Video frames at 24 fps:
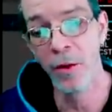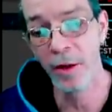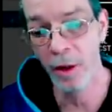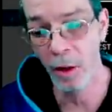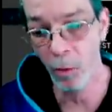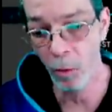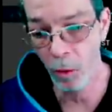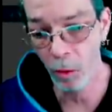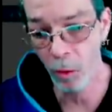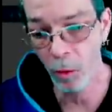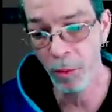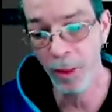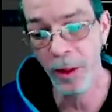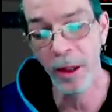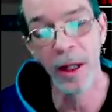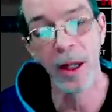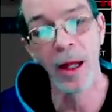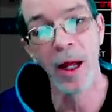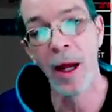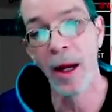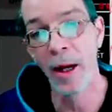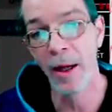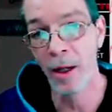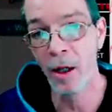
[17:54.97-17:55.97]
There will be a
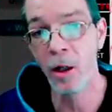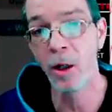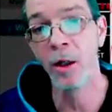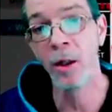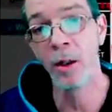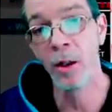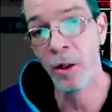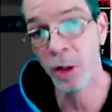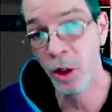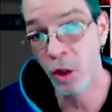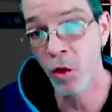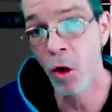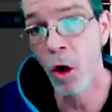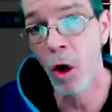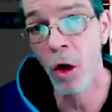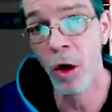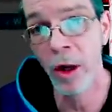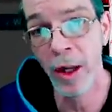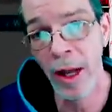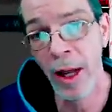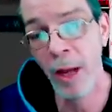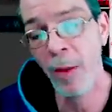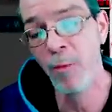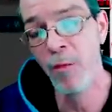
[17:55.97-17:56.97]
lot of good, strong
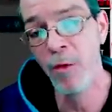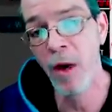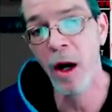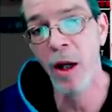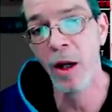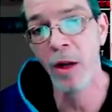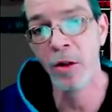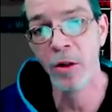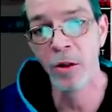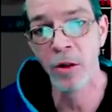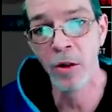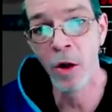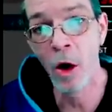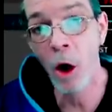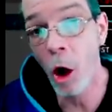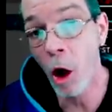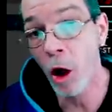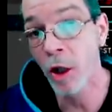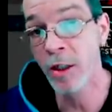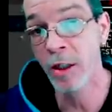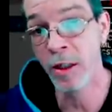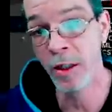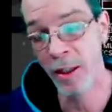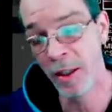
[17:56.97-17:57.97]
CAPE values
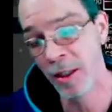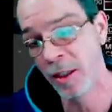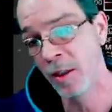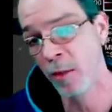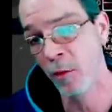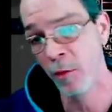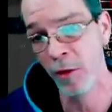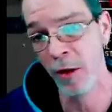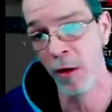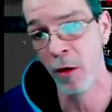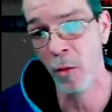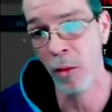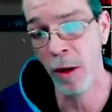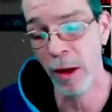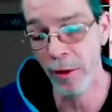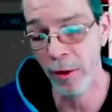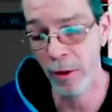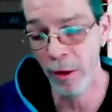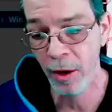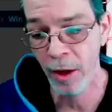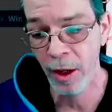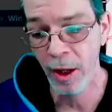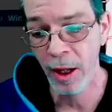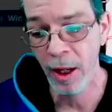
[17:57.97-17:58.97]
causing this severe
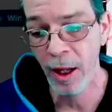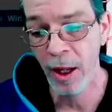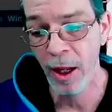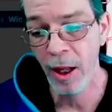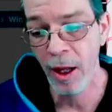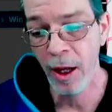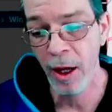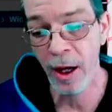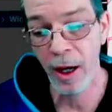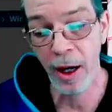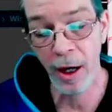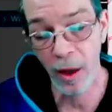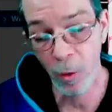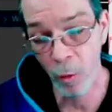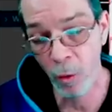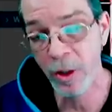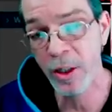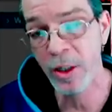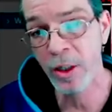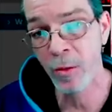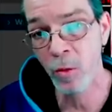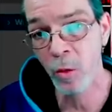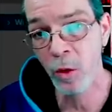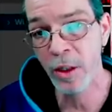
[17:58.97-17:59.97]
weather uh, with
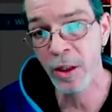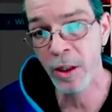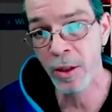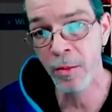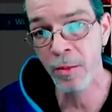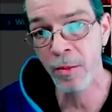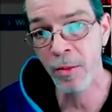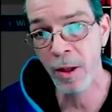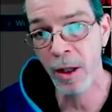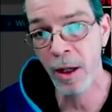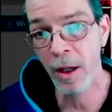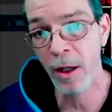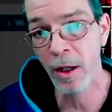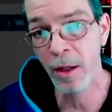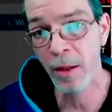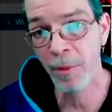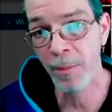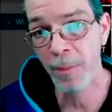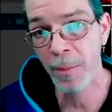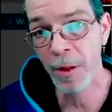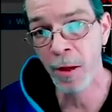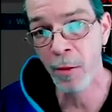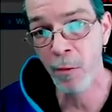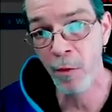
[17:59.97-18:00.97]
some, with some uh,
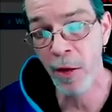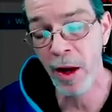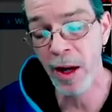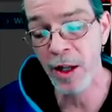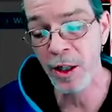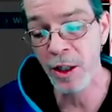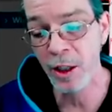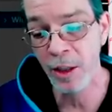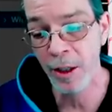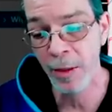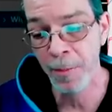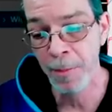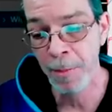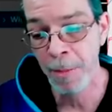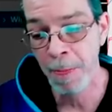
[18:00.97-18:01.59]
convection.